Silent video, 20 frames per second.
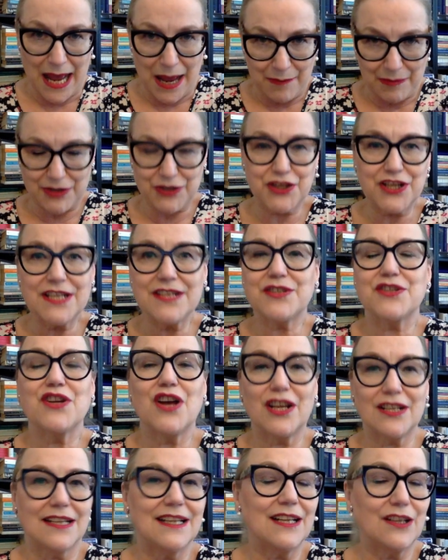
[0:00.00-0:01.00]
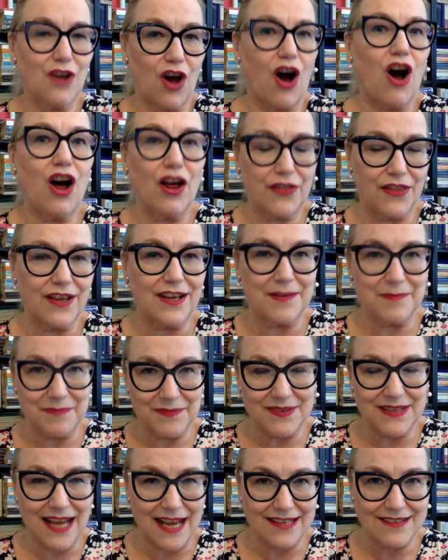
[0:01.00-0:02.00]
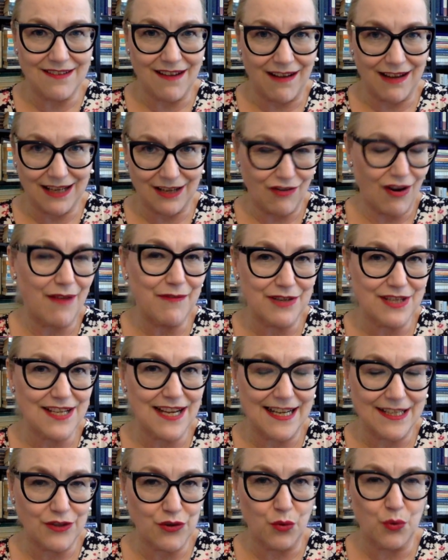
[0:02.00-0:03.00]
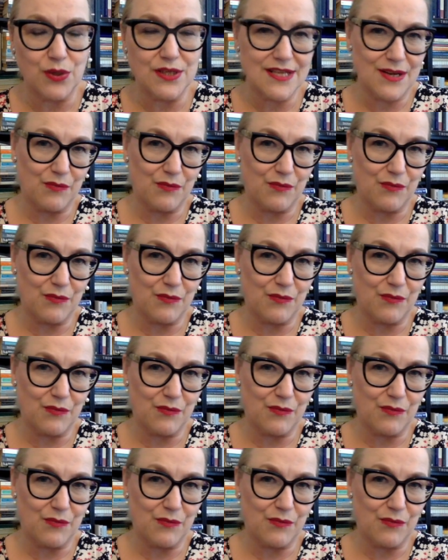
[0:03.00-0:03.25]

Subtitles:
but she's certainly an author that I gravitate towards.